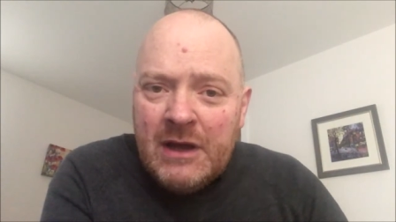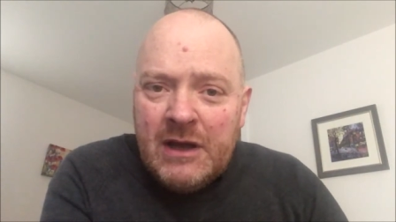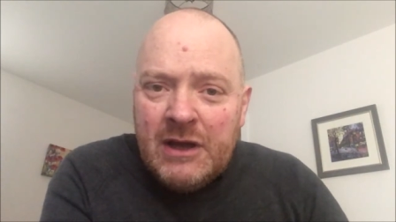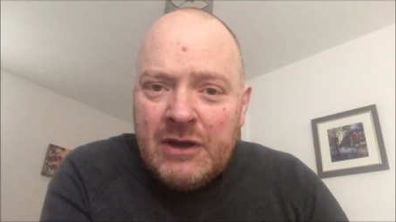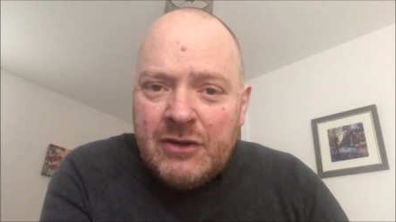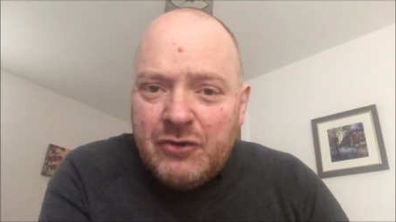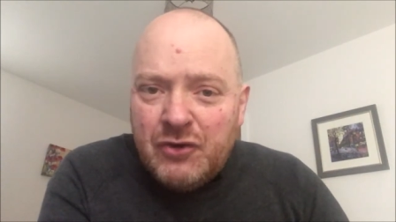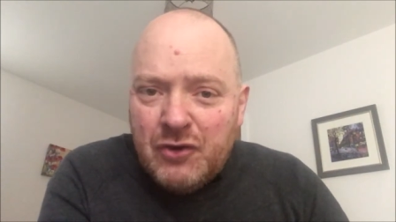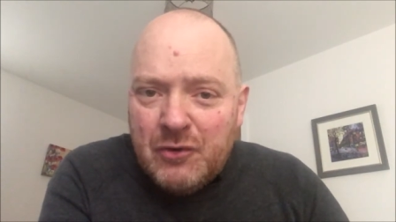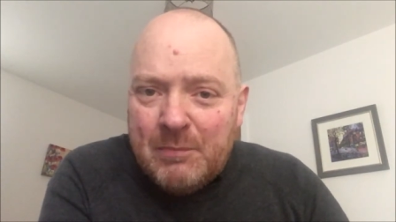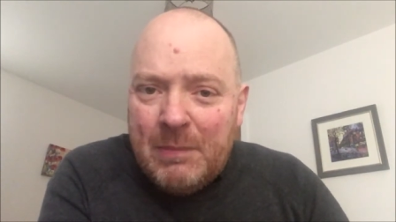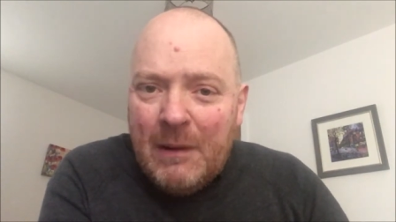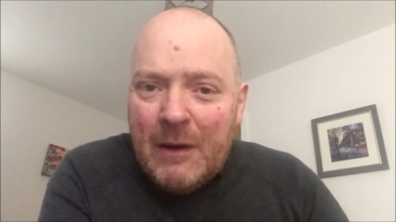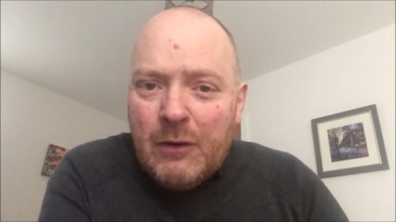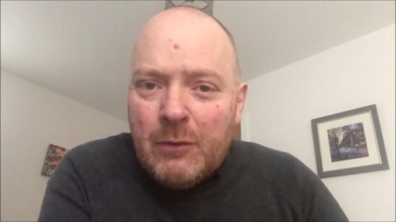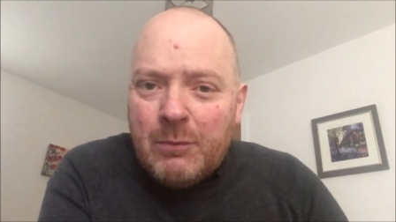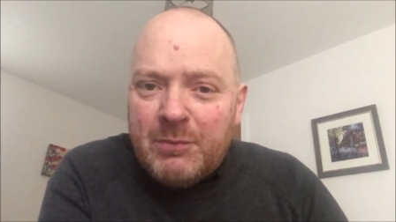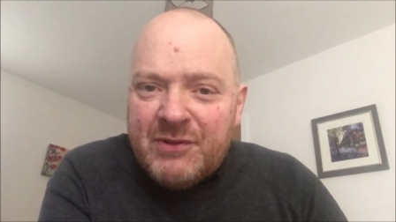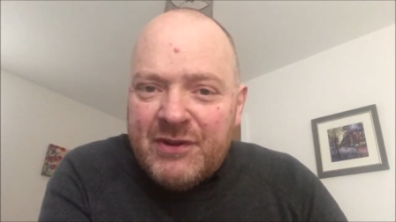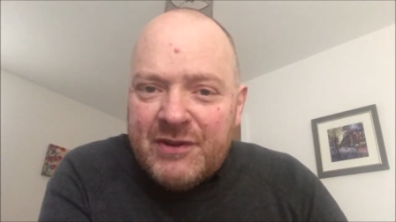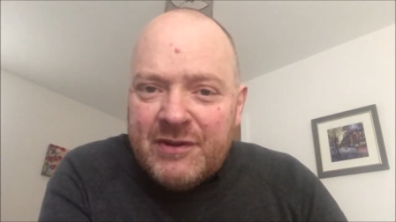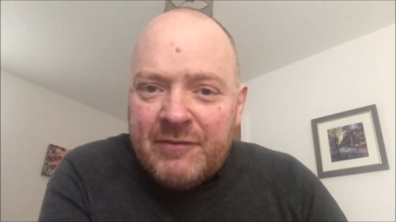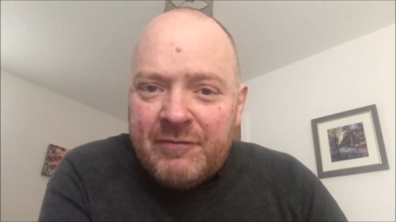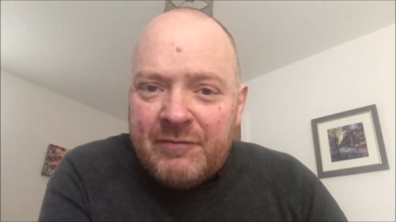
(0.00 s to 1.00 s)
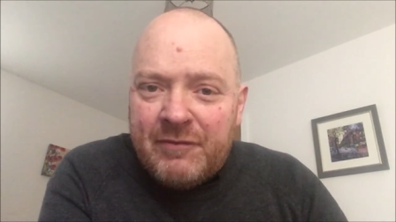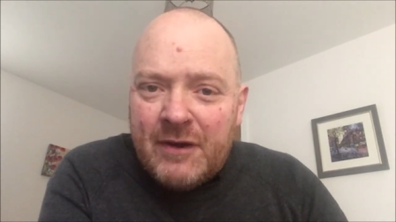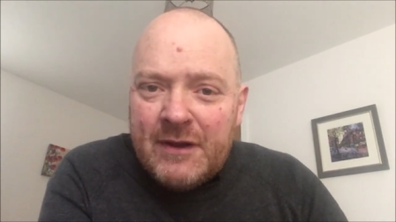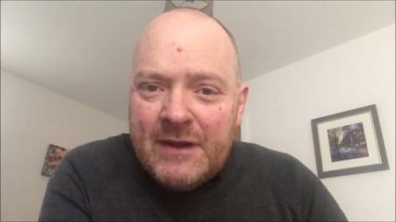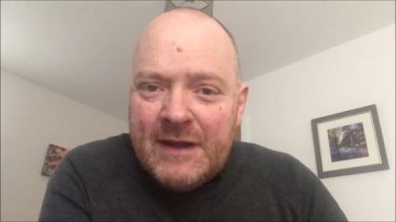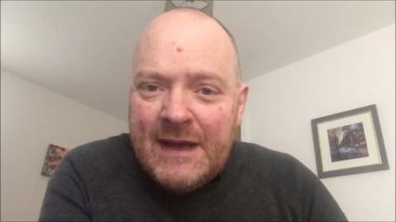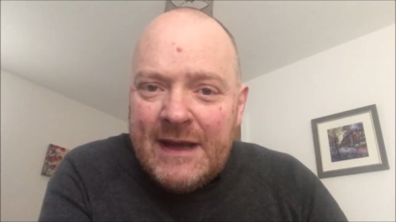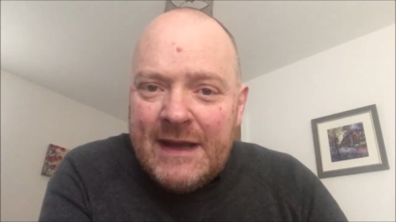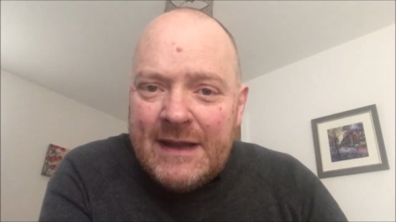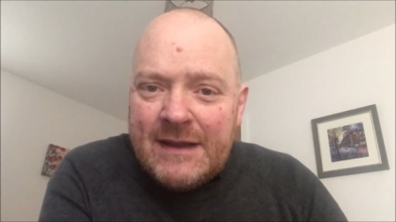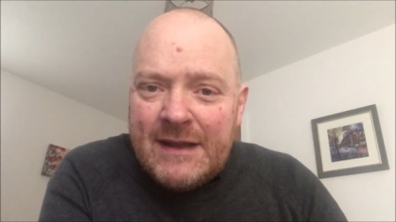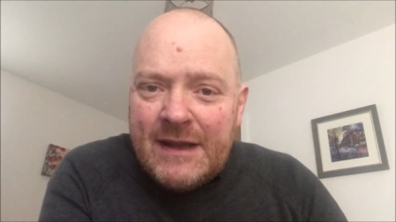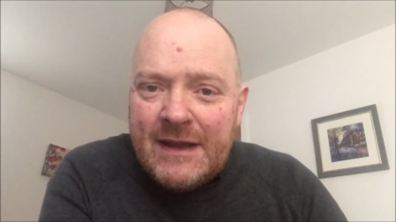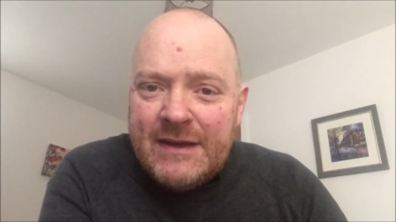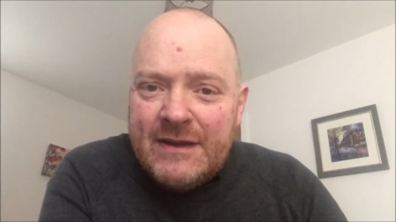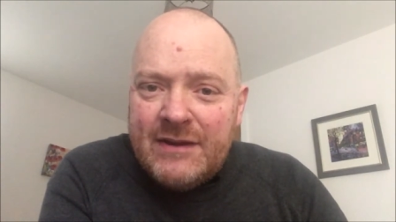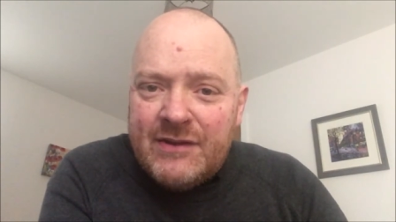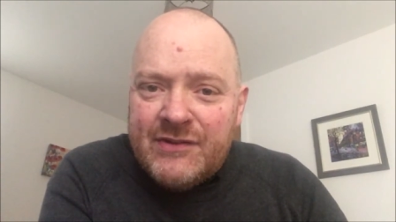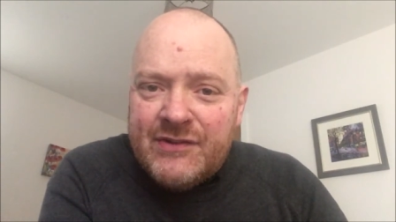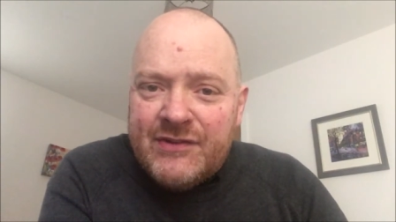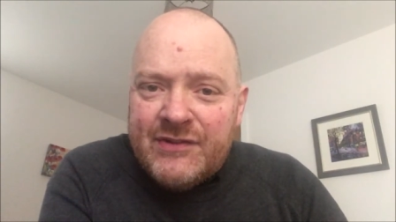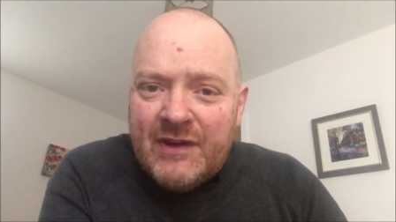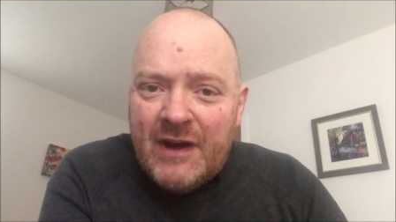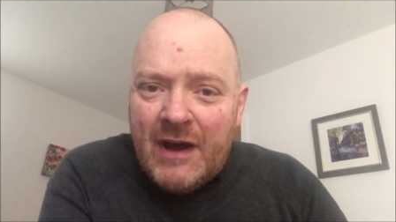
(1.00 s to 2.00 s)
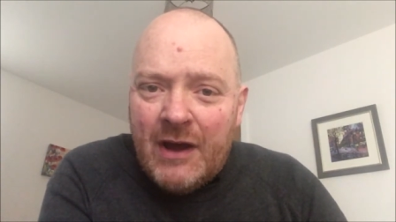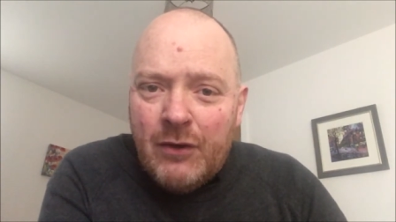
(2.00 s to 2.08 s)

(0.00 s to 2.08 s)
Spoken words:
new bulbs in the front headlights.